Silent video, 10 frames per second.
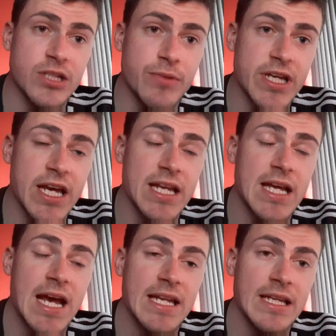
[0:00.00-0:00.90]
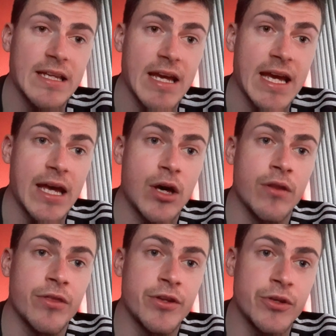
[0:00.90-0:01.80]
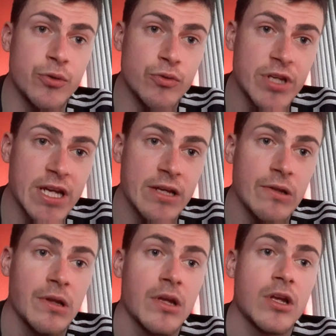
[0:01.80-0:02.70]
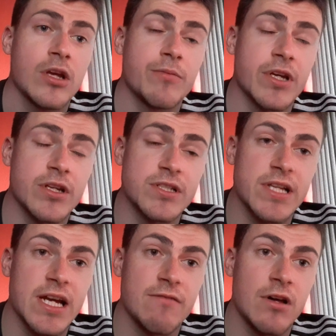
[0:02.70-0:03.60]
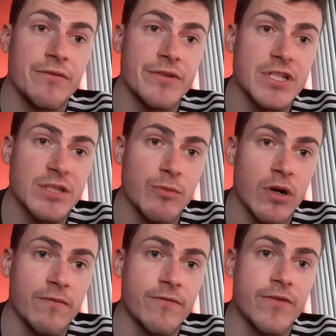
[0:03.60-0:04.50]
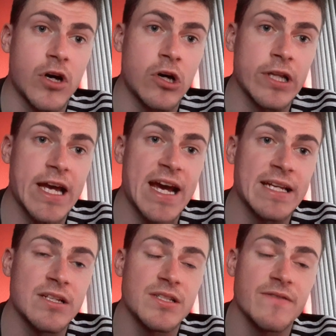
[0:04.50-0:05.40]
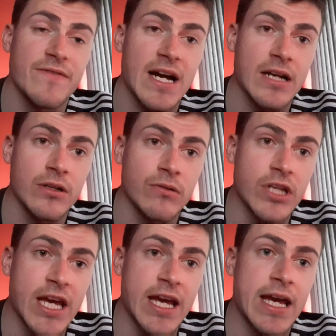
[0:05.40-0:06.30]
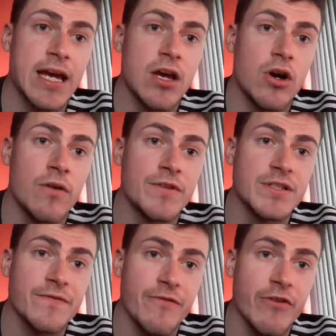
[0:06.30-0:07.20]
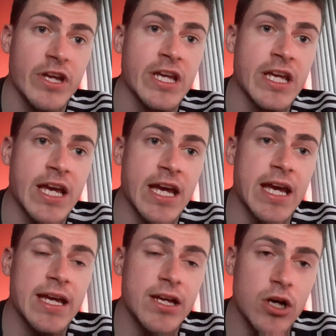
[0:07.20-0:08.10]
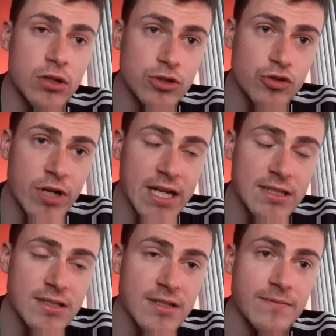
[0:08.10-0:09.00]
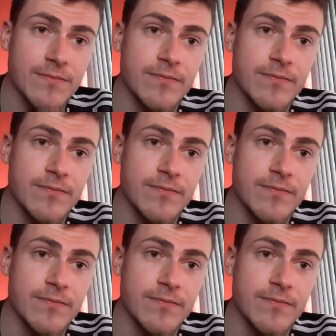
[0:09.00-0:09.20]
to begin any day on the new deal because later on this month Ole enters the final year of his three year contract.